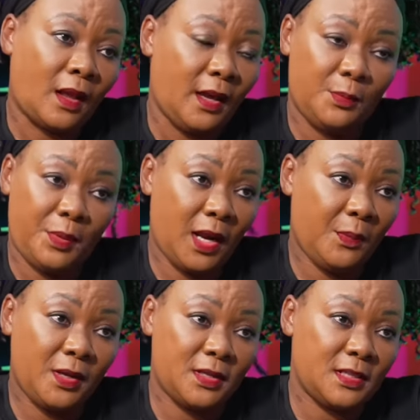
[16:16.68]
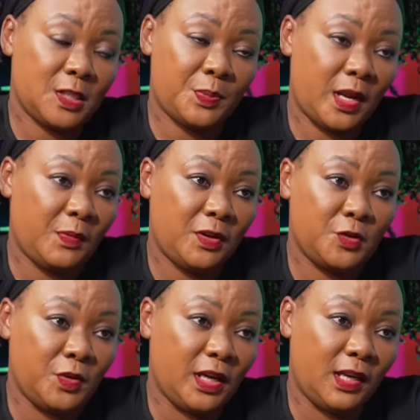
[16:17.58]
And Parliament is Parliament
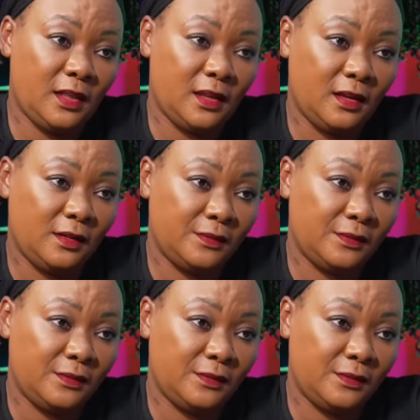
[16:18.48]
doing anything?